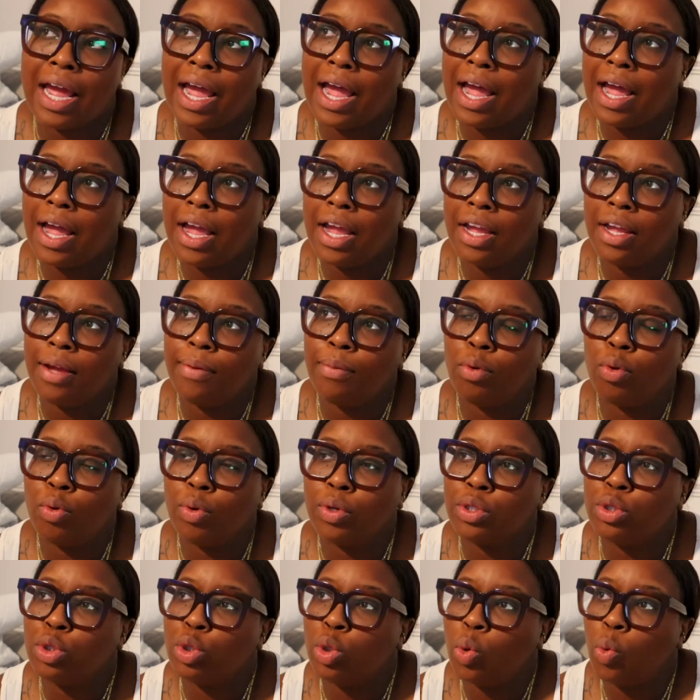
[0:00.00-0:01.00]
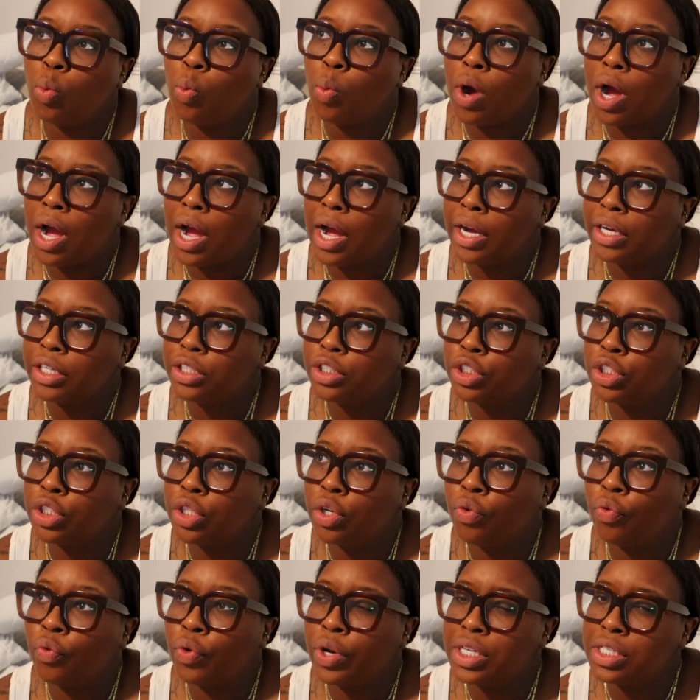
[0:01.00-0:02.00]
I am going to watch
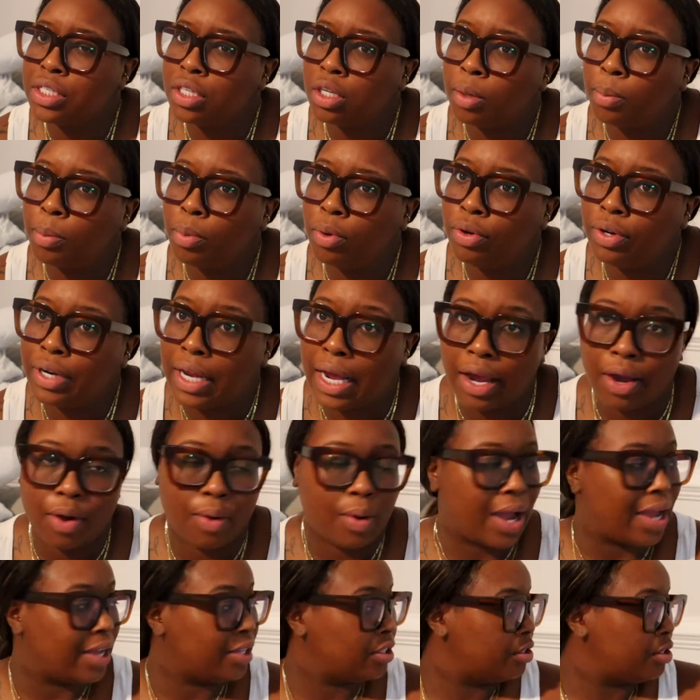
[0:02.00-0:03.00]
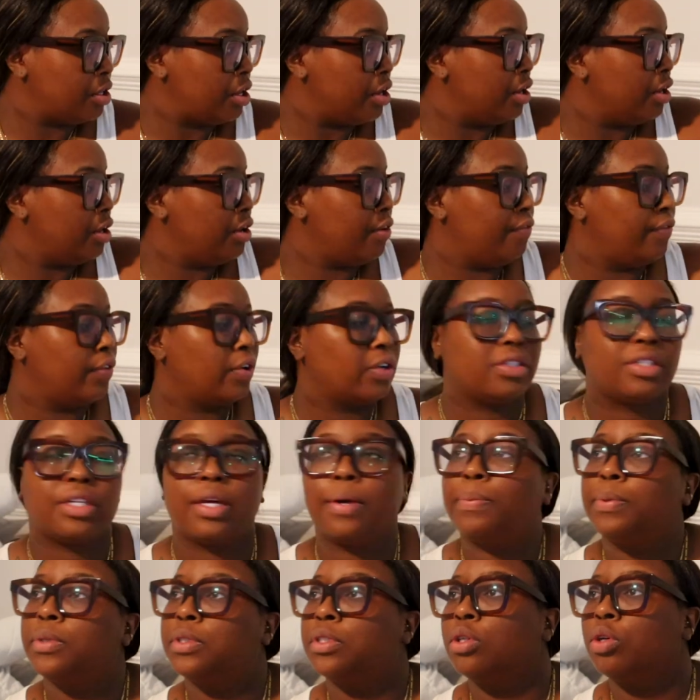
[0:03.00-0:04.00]
Reasonable Doubt. I started the first
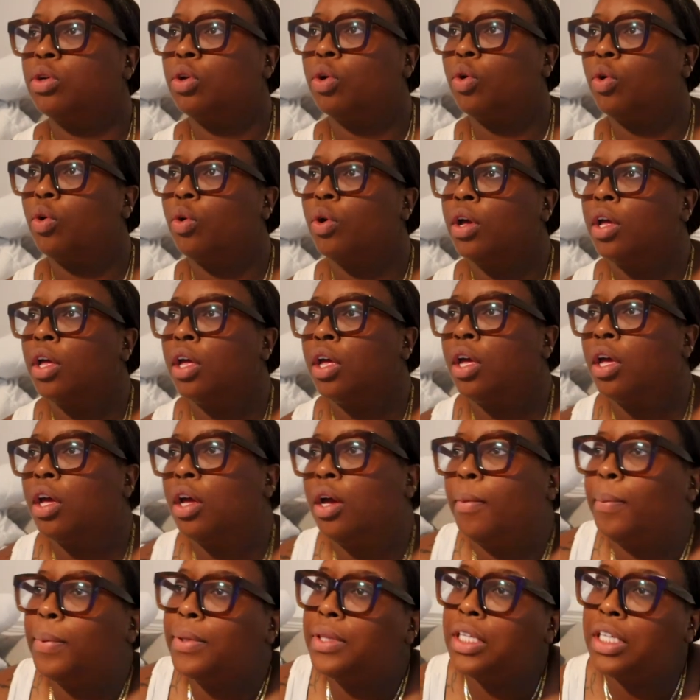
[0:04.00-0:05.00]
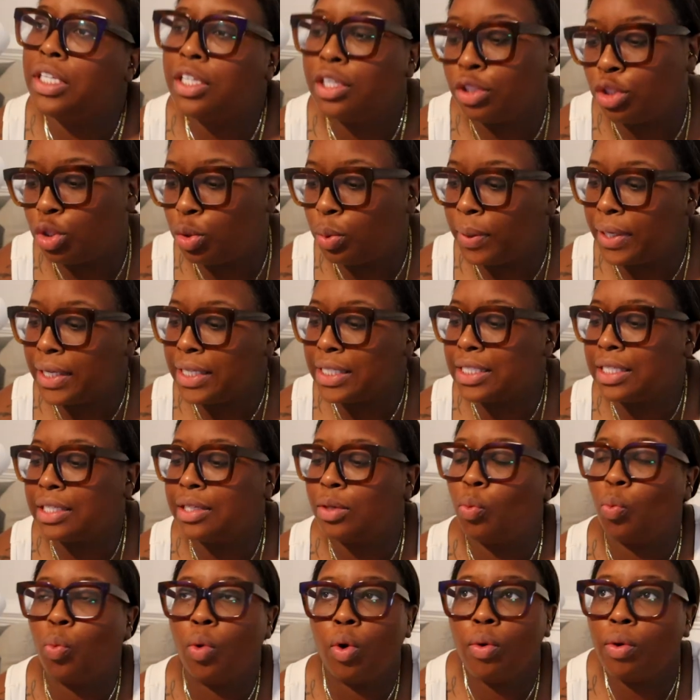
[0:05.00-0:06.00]
episode, but then the twins
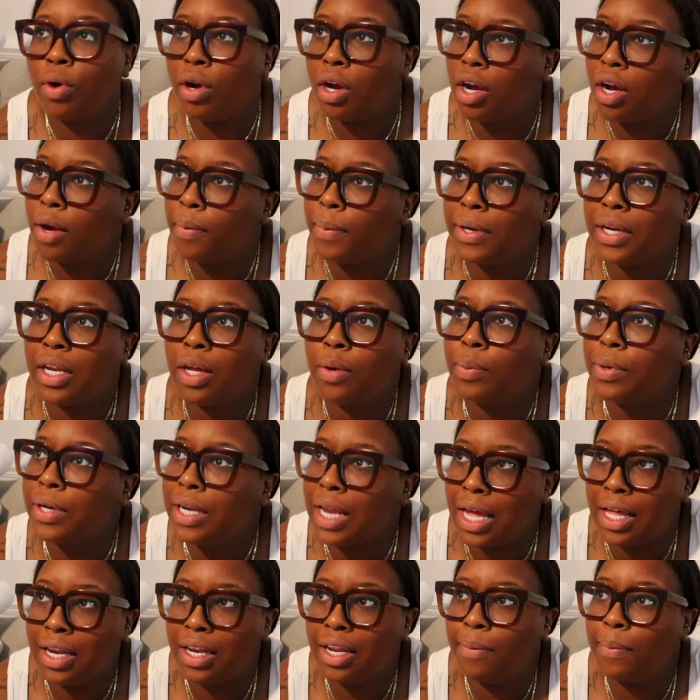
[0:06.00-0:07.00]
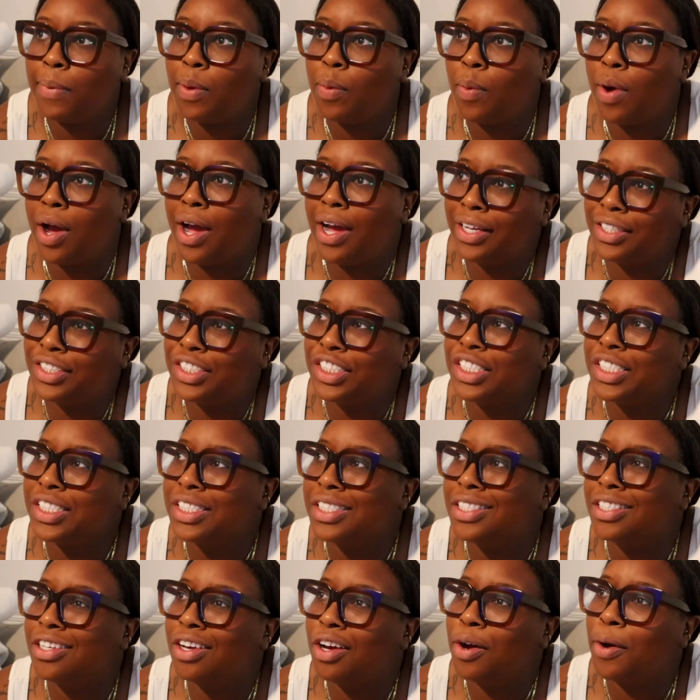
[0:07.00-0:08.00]
woke up and they would not let me watch
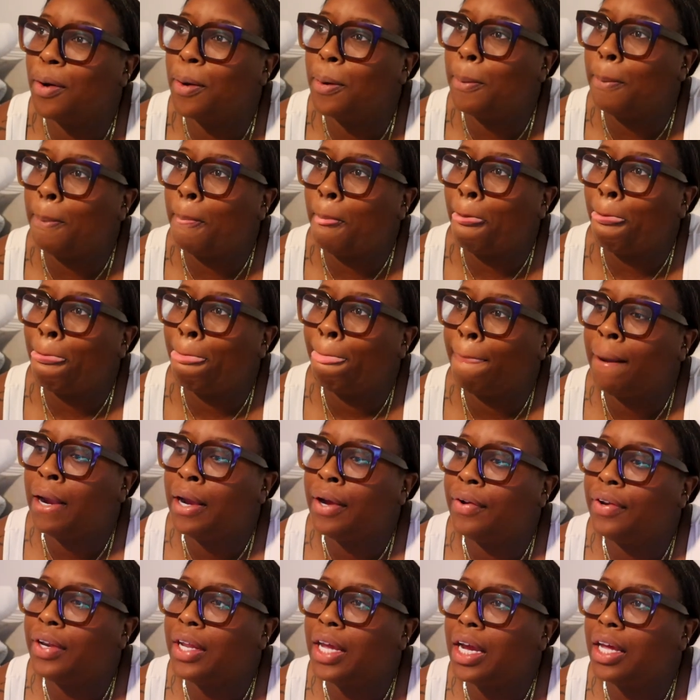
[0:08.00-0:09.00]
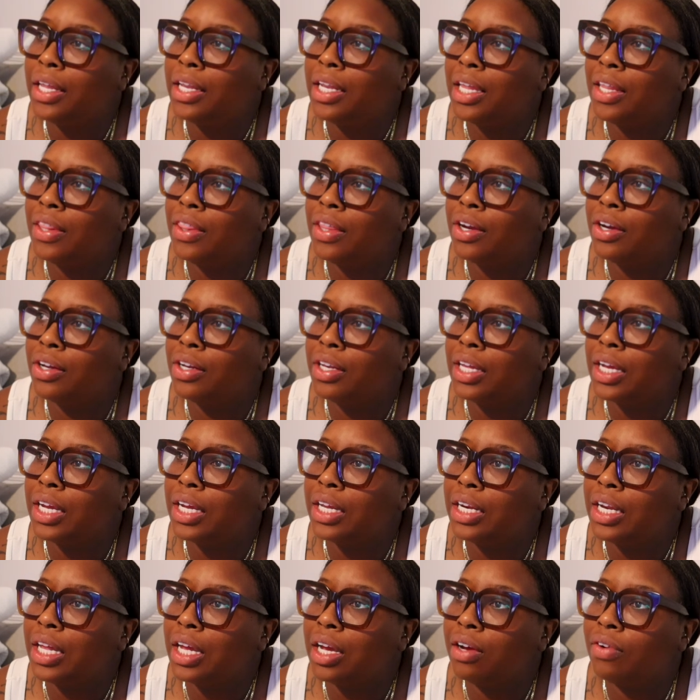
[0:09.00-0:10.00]
it. So now that they're
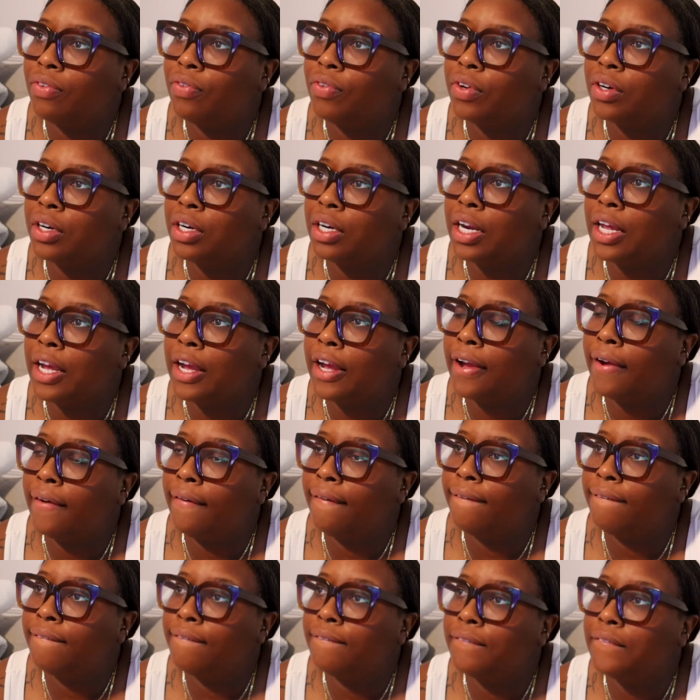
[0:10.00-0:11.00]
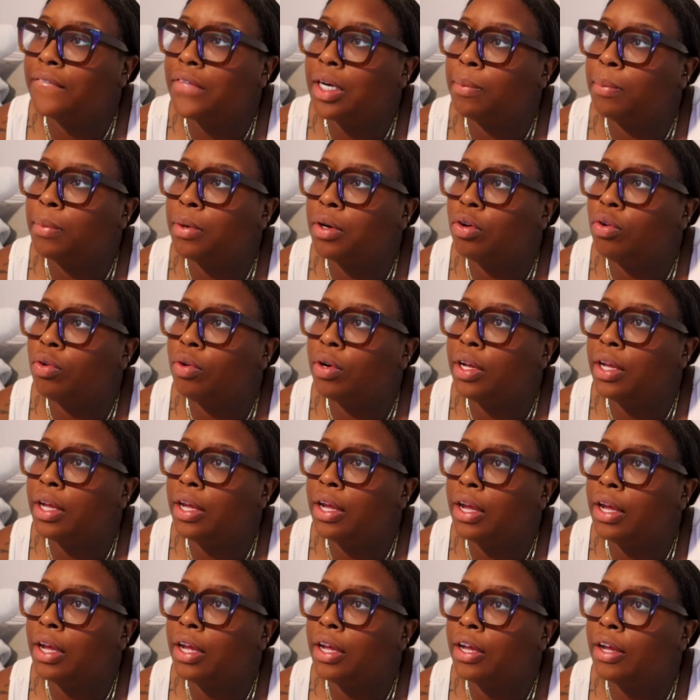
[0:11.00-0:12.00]
laying down for the night, I'm gonna go
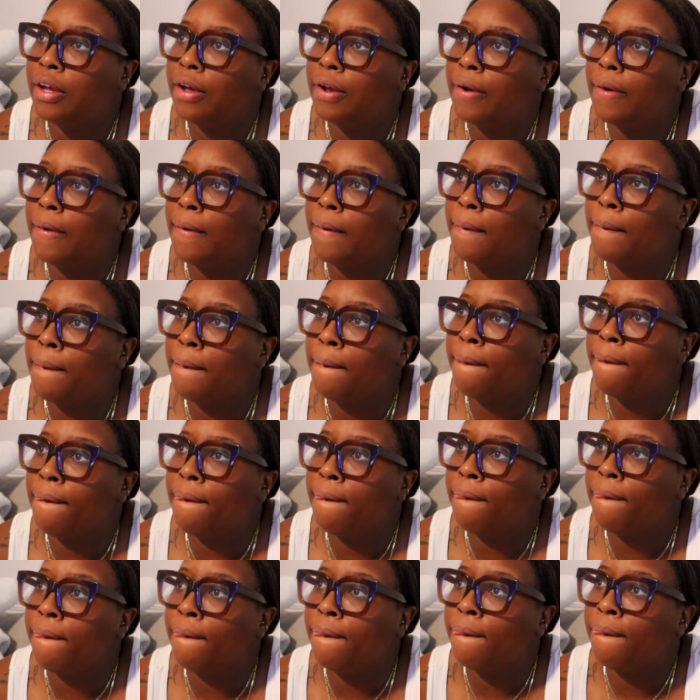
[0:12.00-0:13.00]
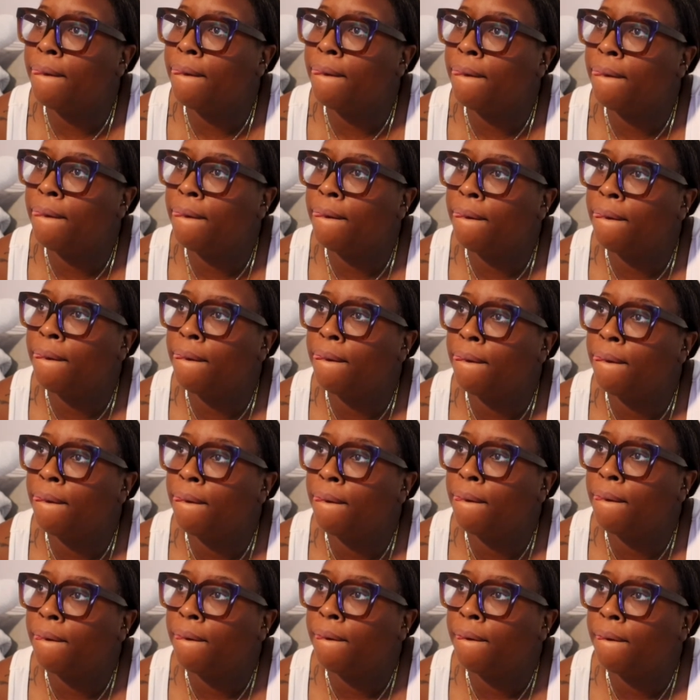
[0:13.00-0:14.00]
ahead and um
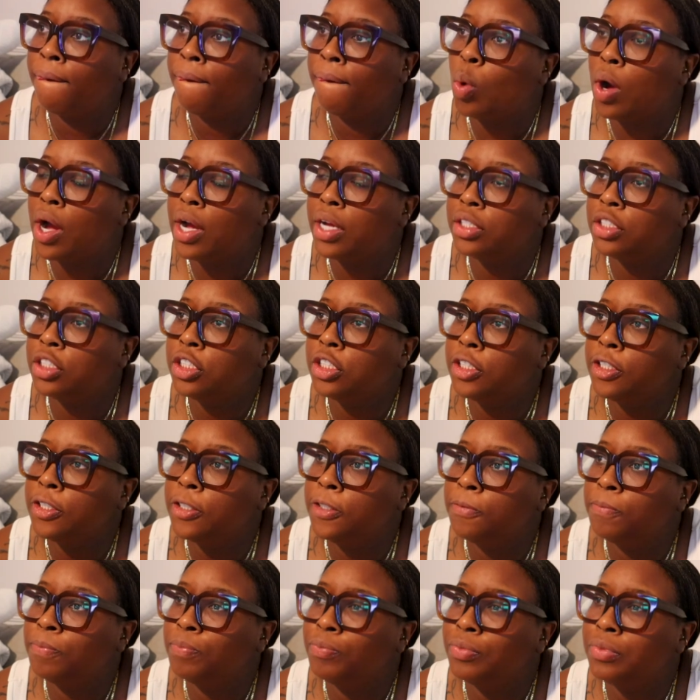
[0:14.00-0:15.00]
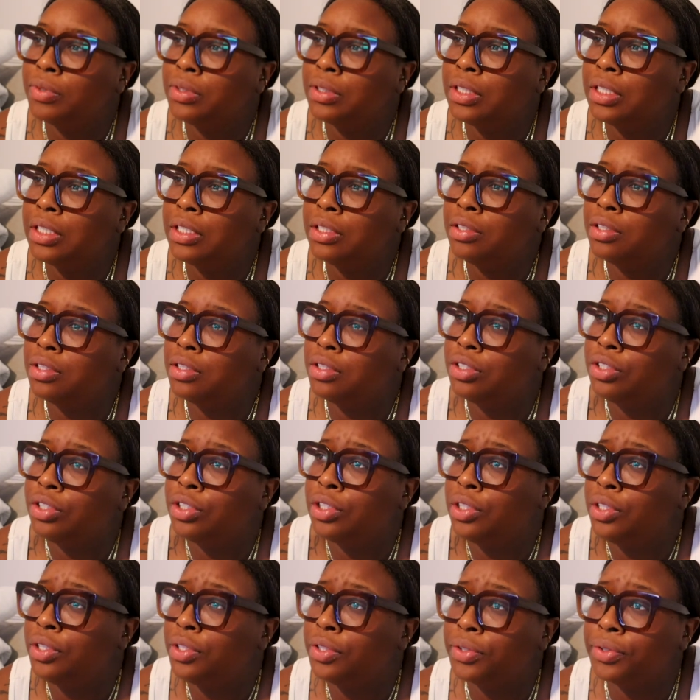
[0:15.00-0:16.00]
watch it, and just
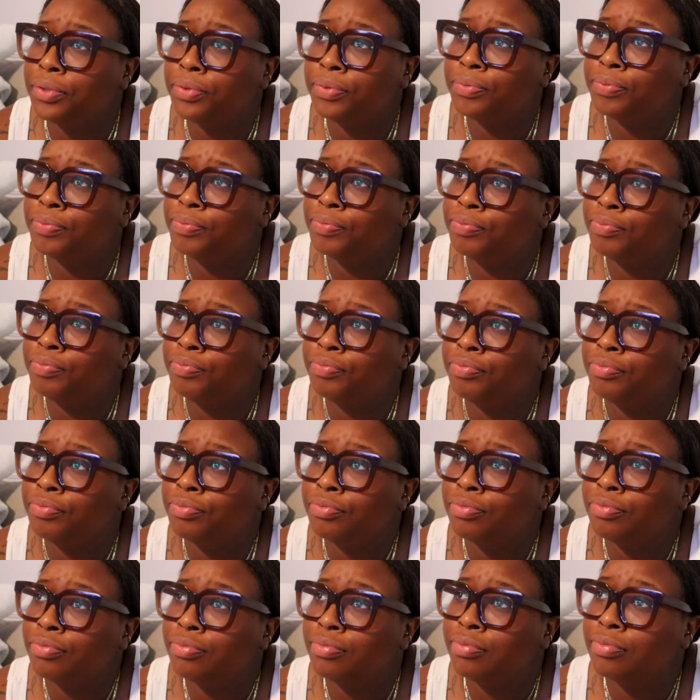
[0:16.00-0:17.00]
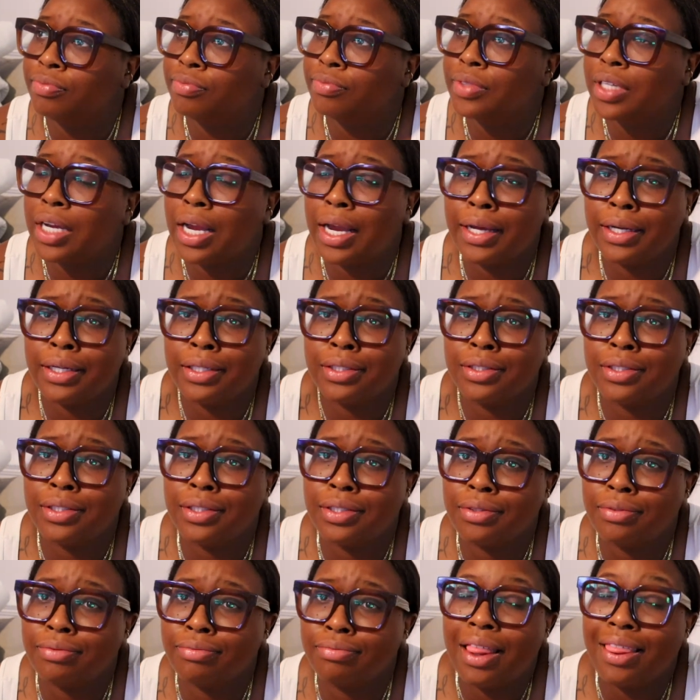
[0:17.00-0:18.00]
chill.
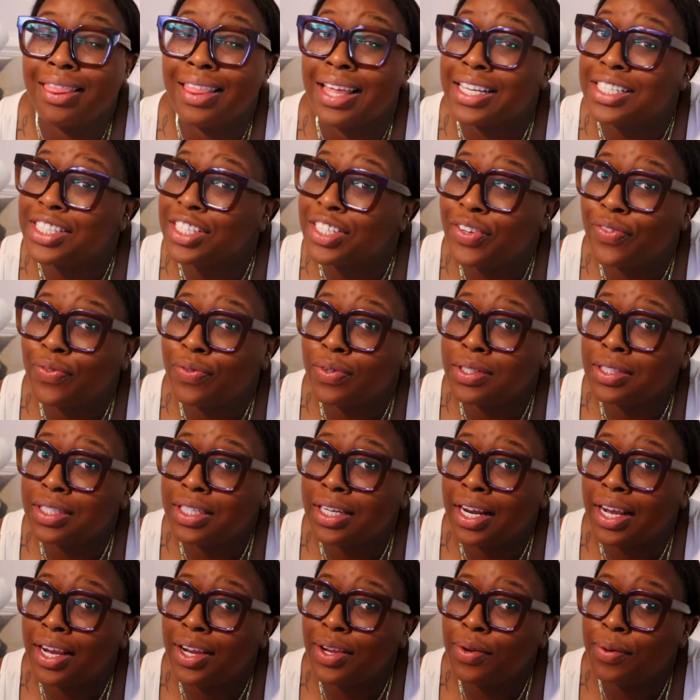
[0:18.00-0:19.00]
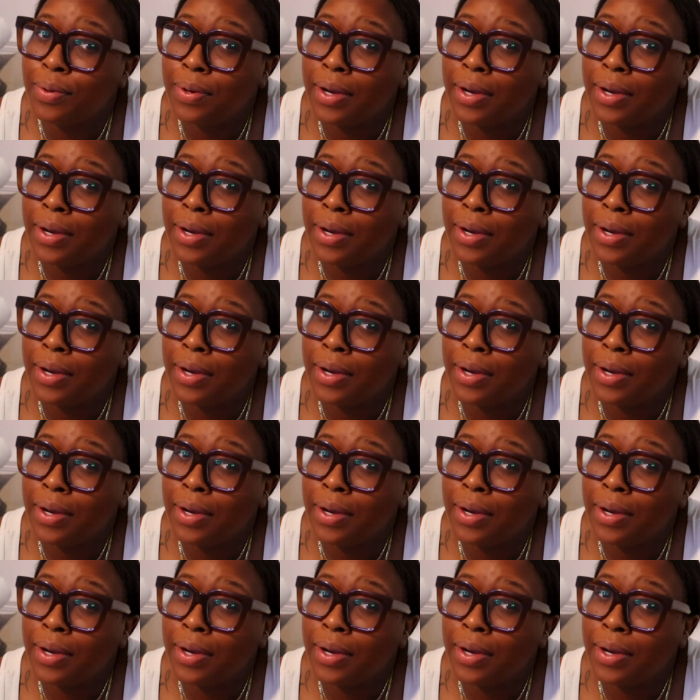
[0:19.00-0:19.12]
Honestly, that's it for today, you